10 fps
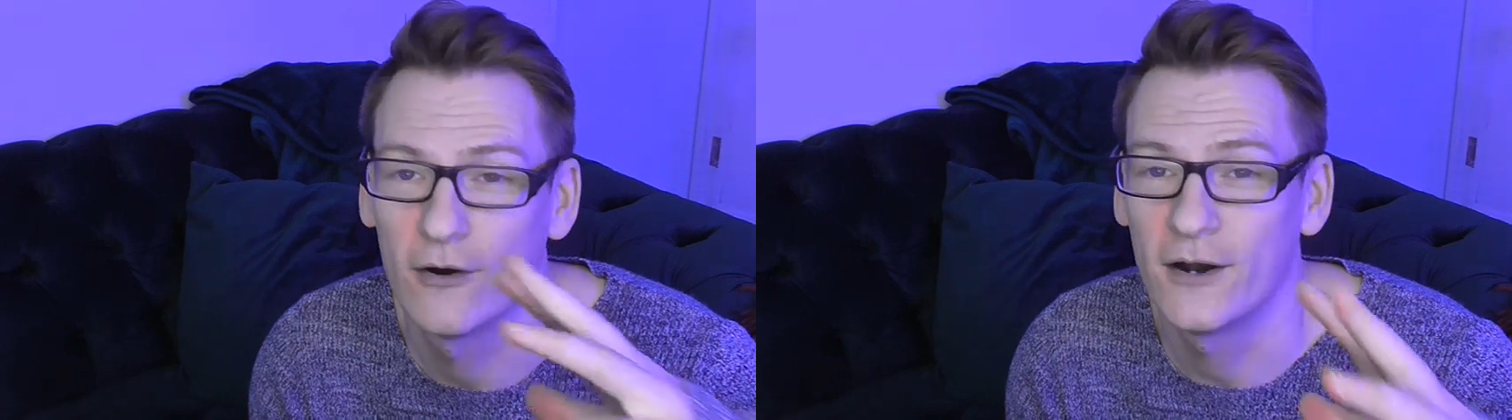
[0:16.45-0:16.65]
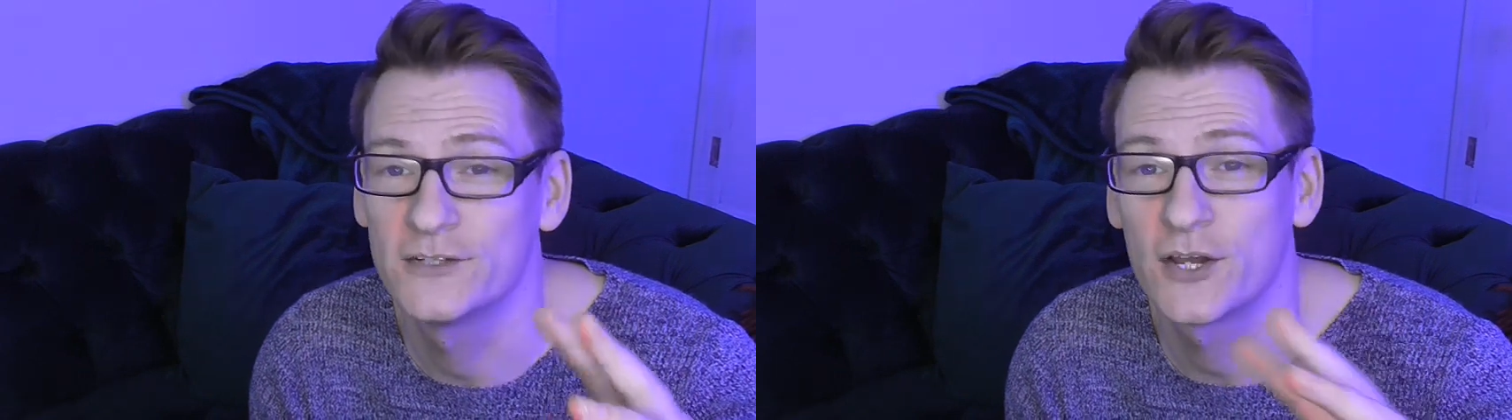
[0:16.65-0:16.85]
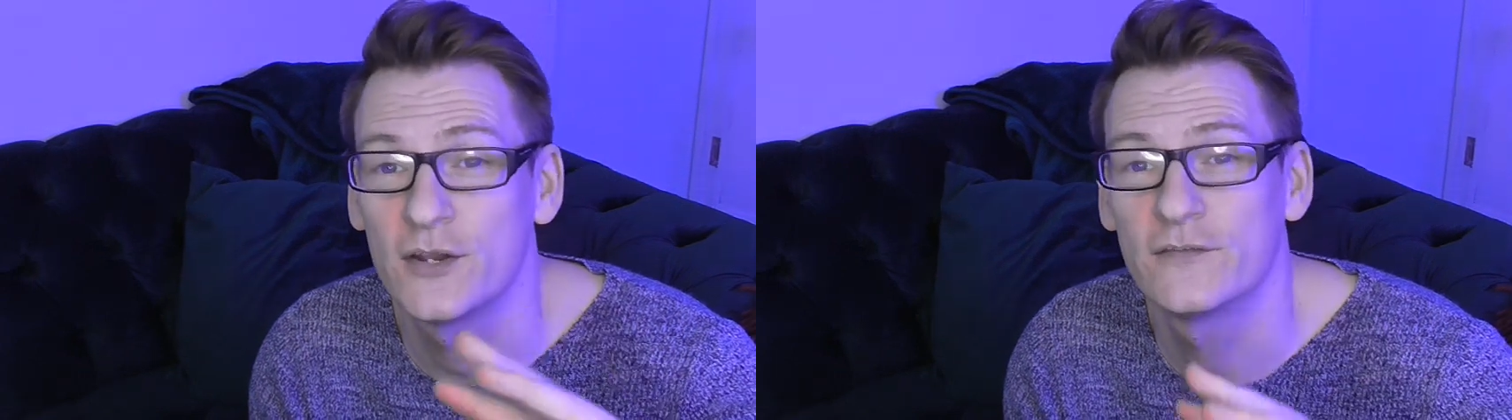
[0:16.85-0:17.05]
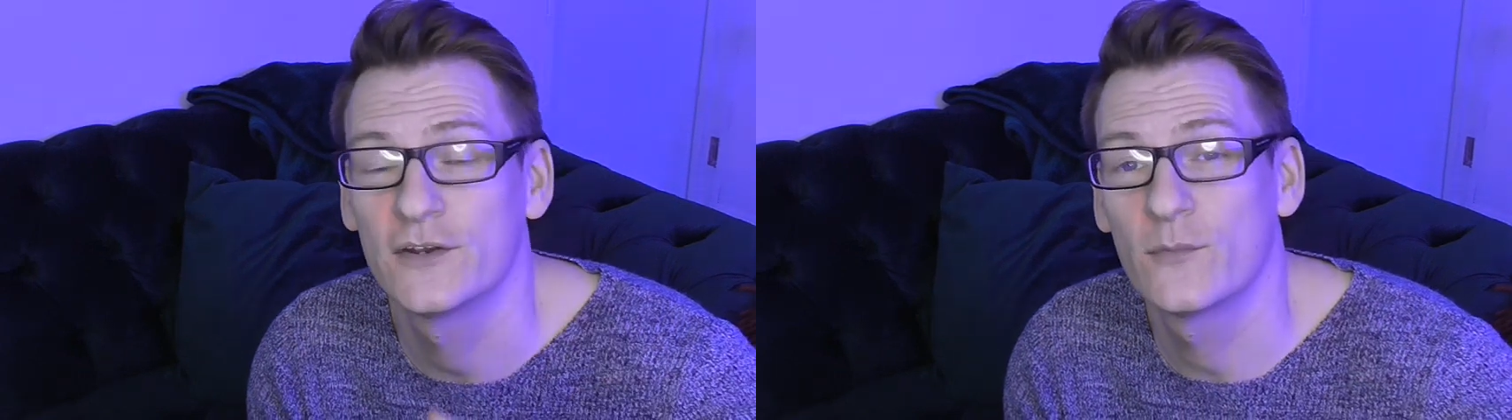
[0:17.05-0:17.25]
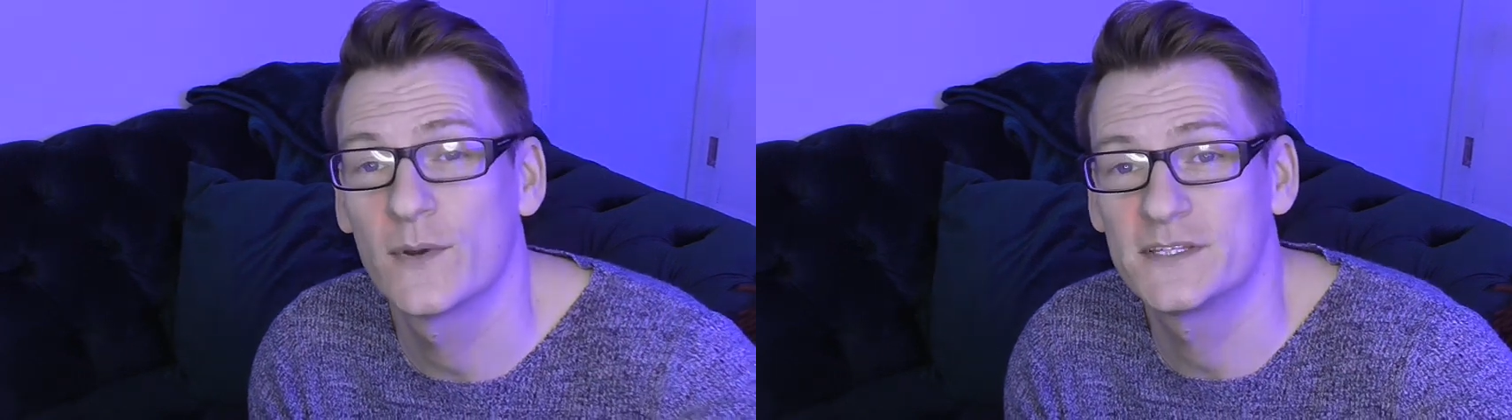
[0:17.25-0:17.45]
I don't even
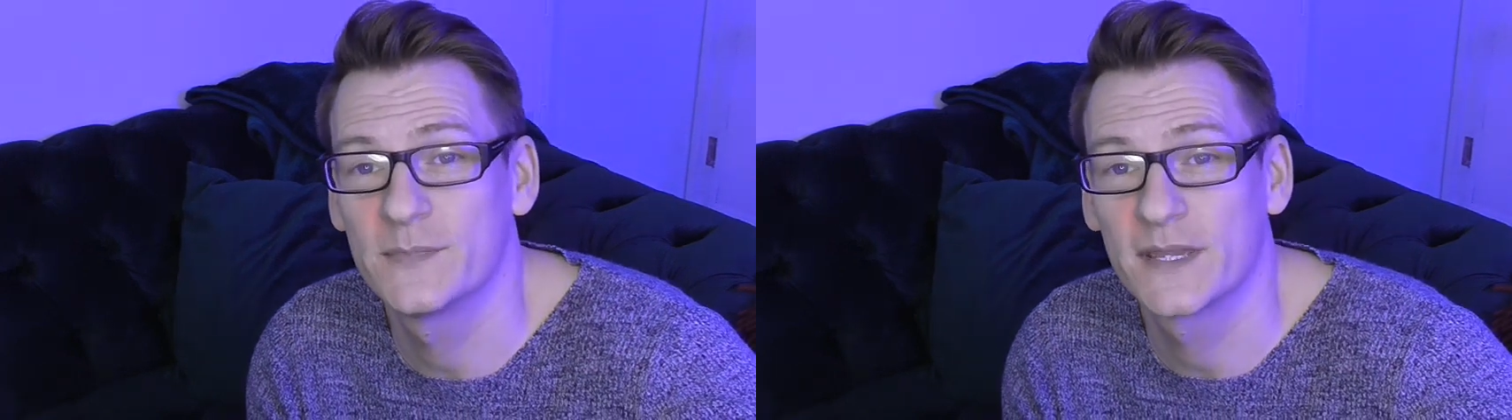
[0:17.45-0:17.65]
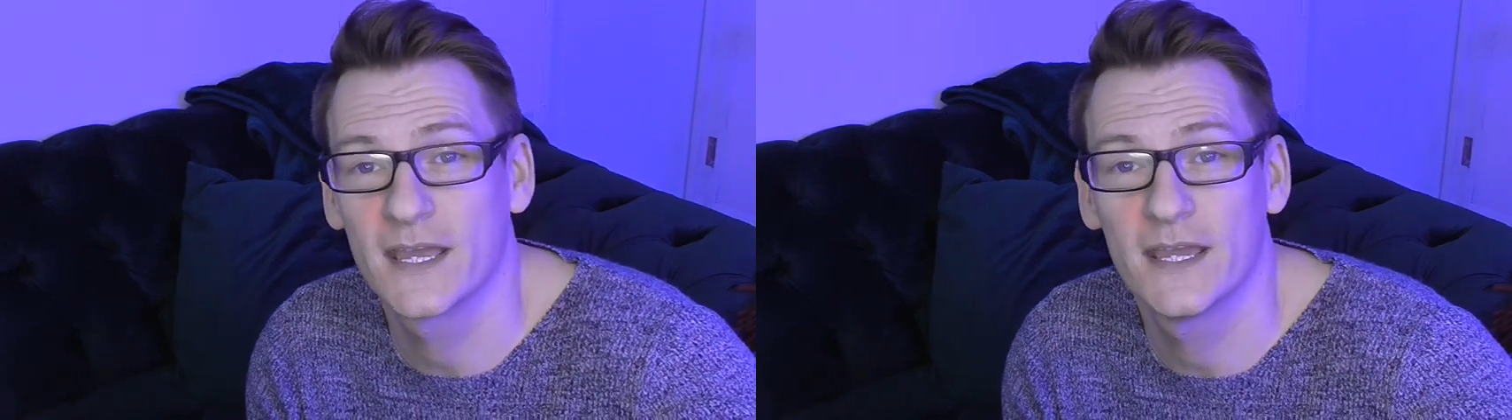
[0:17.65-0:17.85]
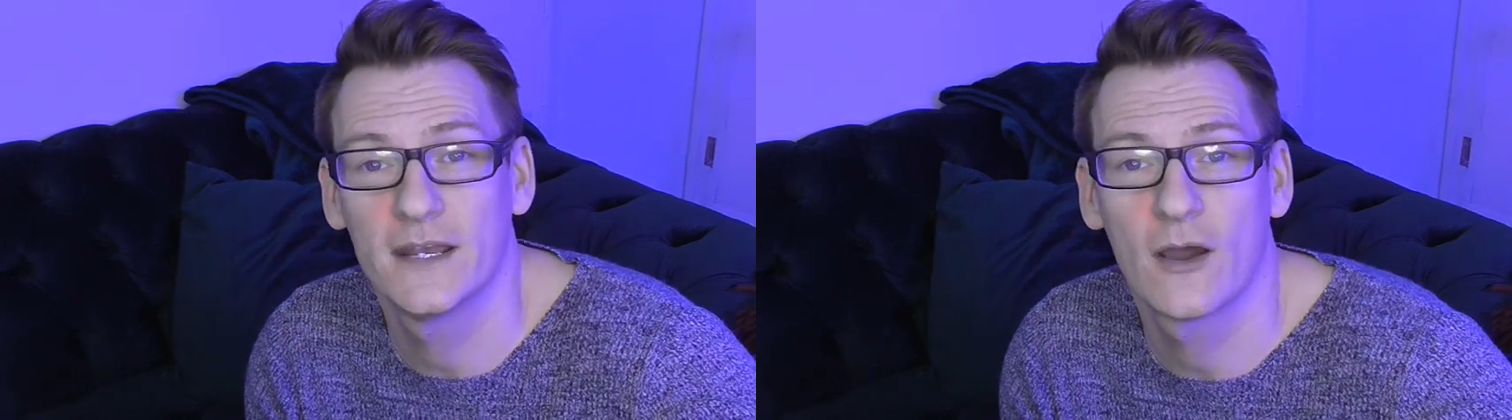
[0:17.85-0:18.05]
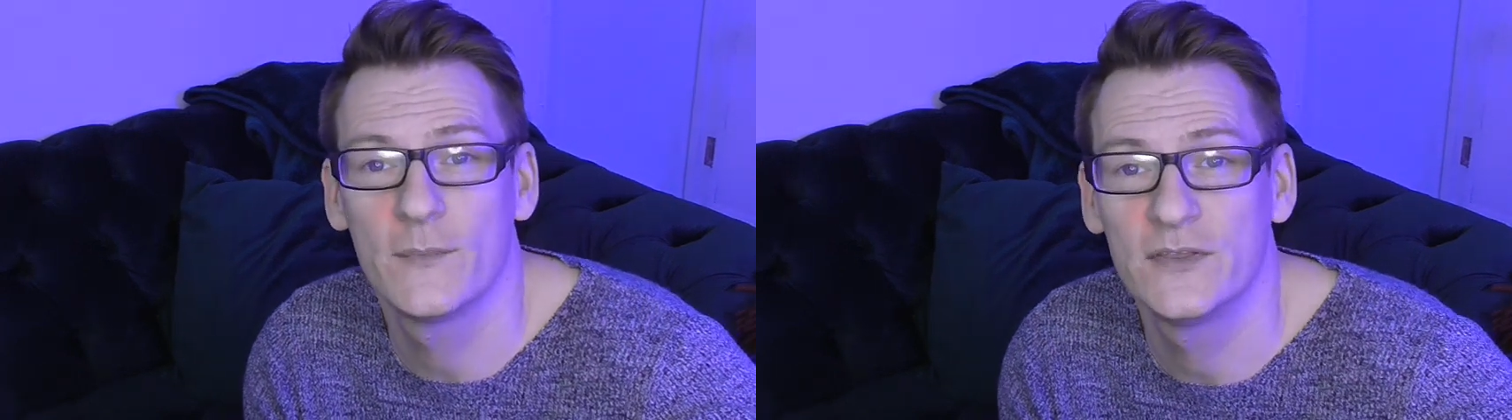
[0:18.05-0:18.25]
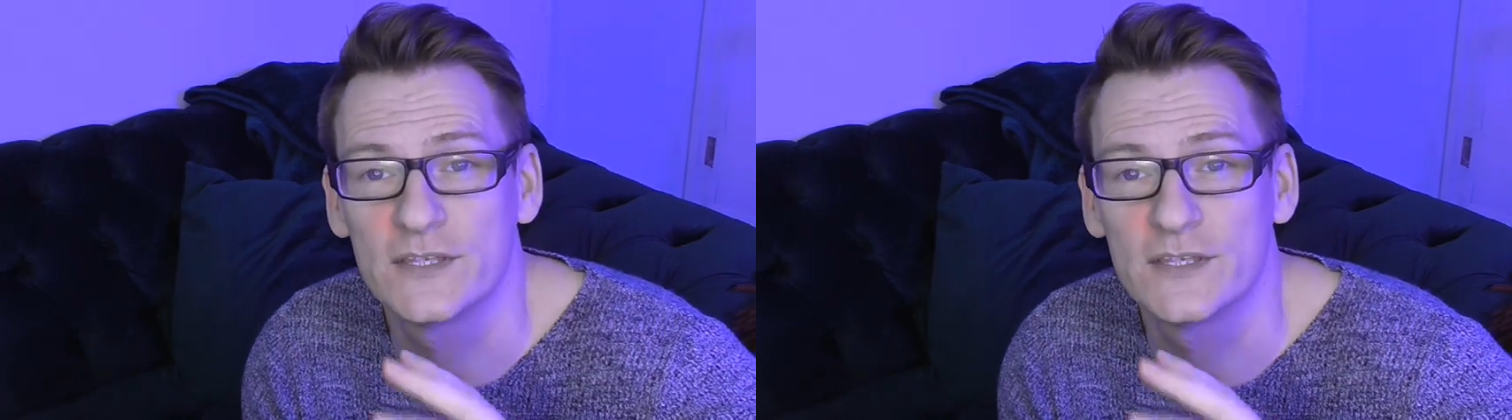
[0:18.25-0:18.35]
know where to begin. I mean,